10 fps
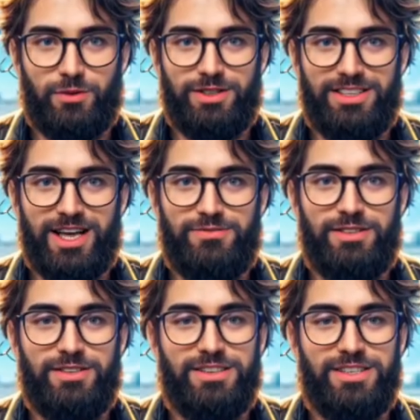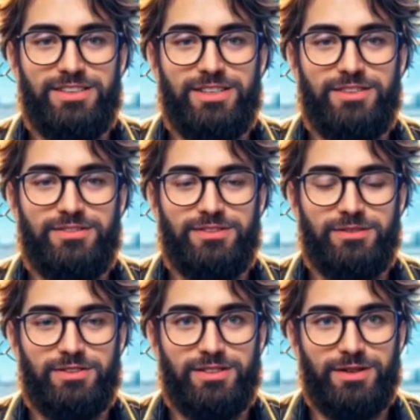we dive into the details,
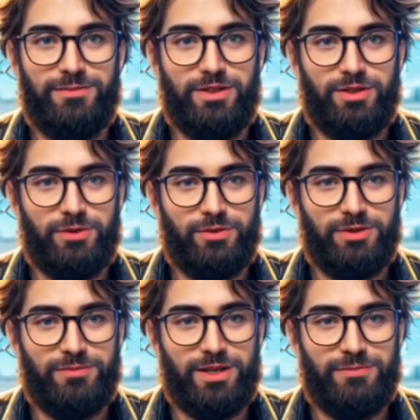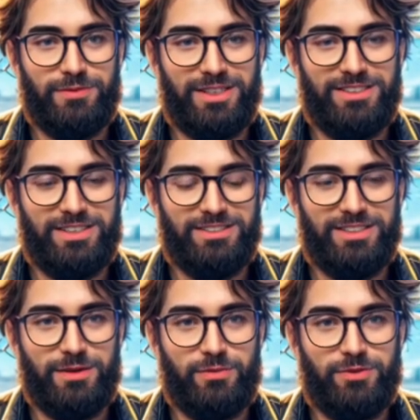let me show you some amazing
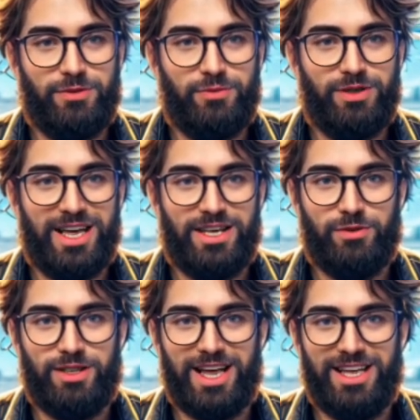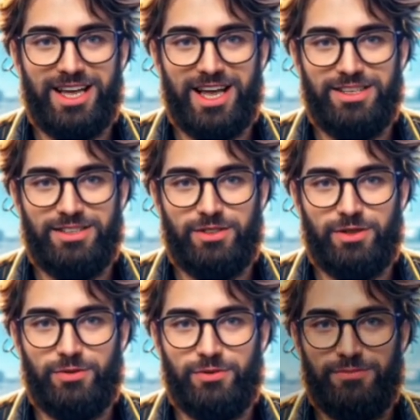examples of what Hedra AI can do.